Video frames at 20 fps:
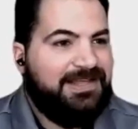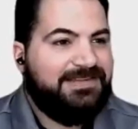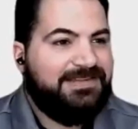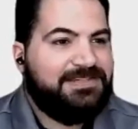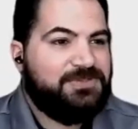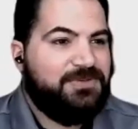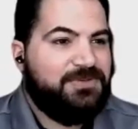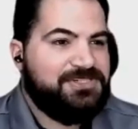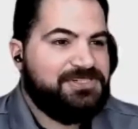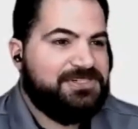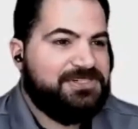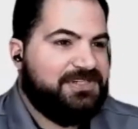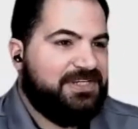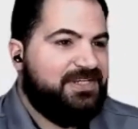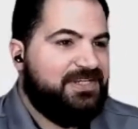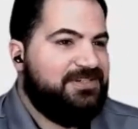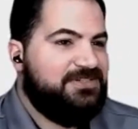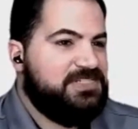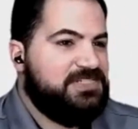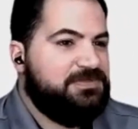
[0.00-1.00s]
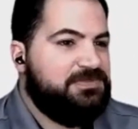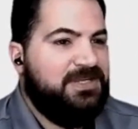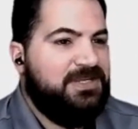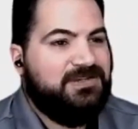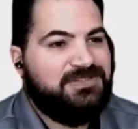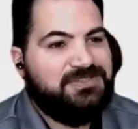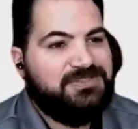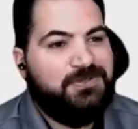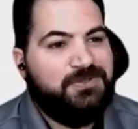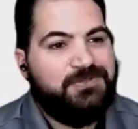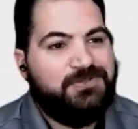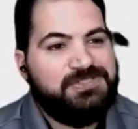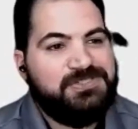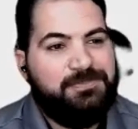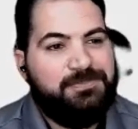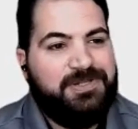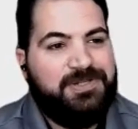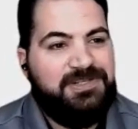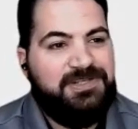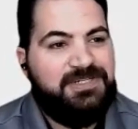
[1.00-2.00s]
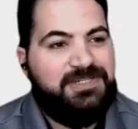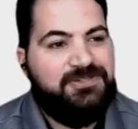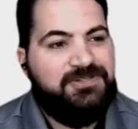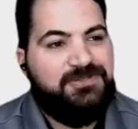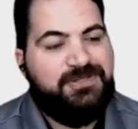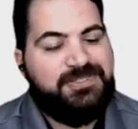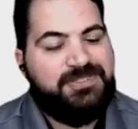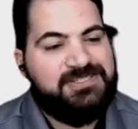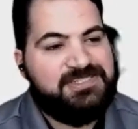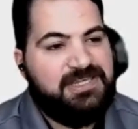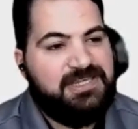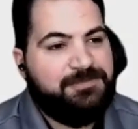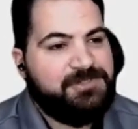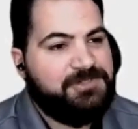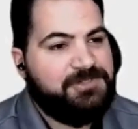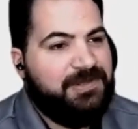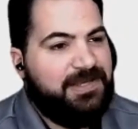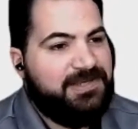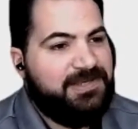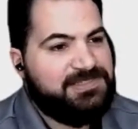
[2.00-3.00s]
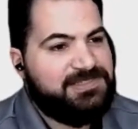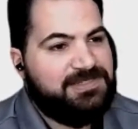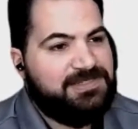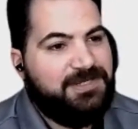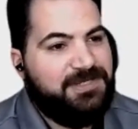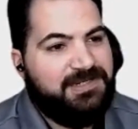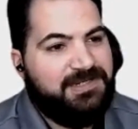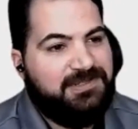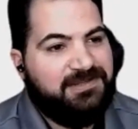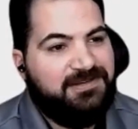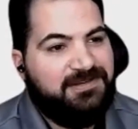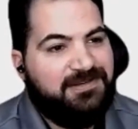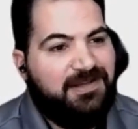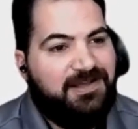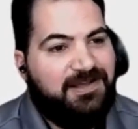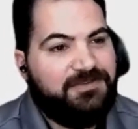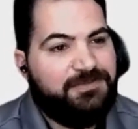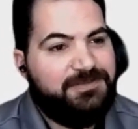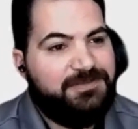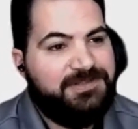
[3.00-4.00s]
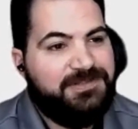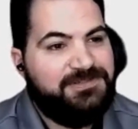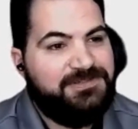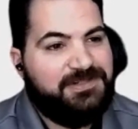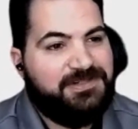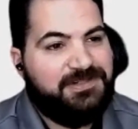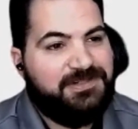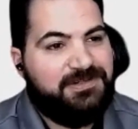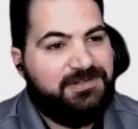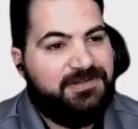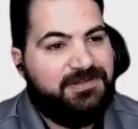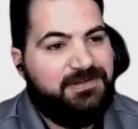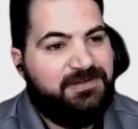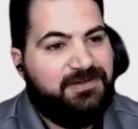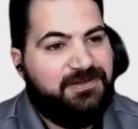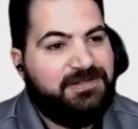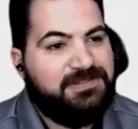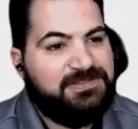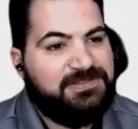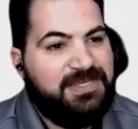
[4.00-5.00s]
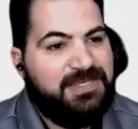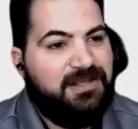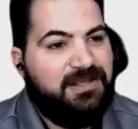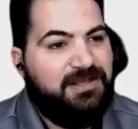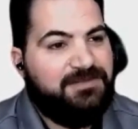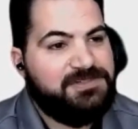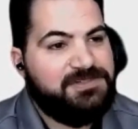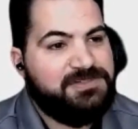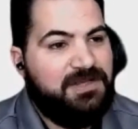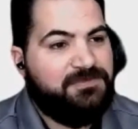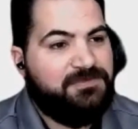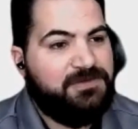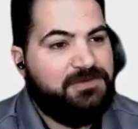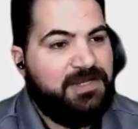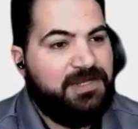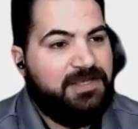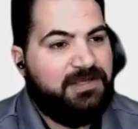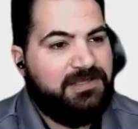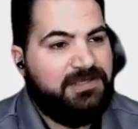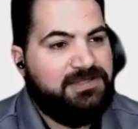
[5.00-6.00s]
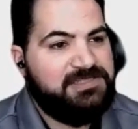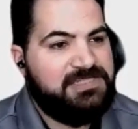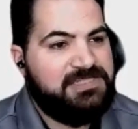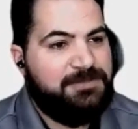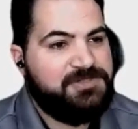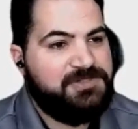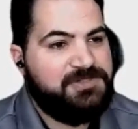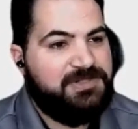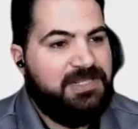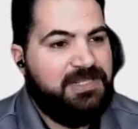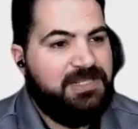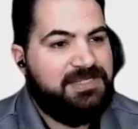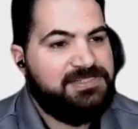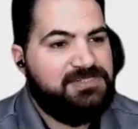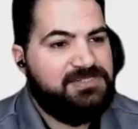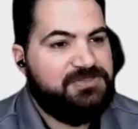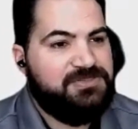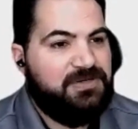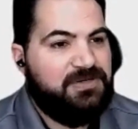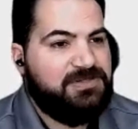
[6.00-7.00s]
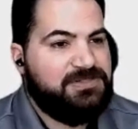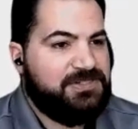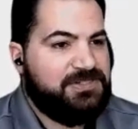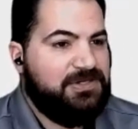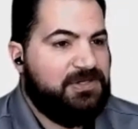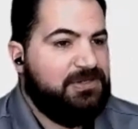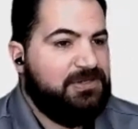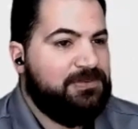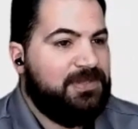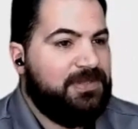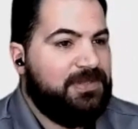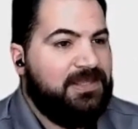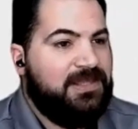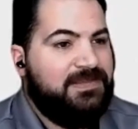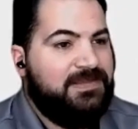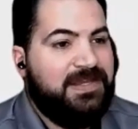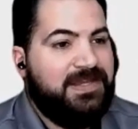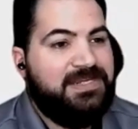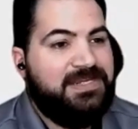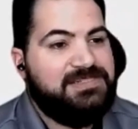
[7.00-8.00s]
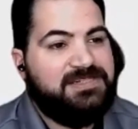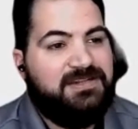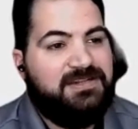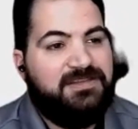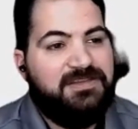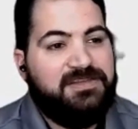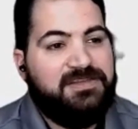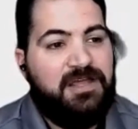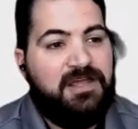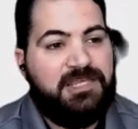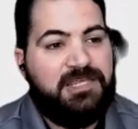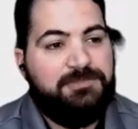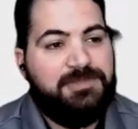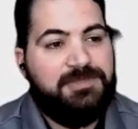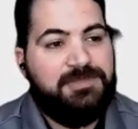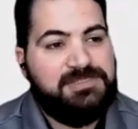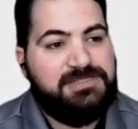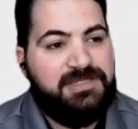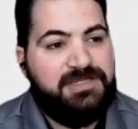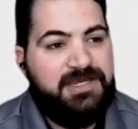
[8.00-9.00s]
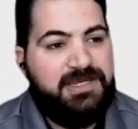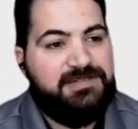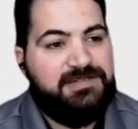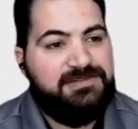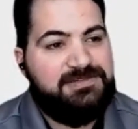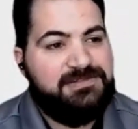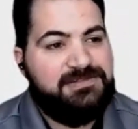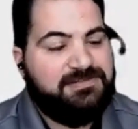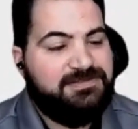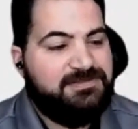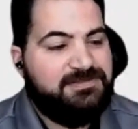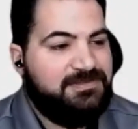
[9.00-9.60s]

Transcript: I like this question. Can you speak on Togle's ability to do conceptual estimating? Often we use our current takeoff software to conceptualize and draw in scope that isn't on the documents yet.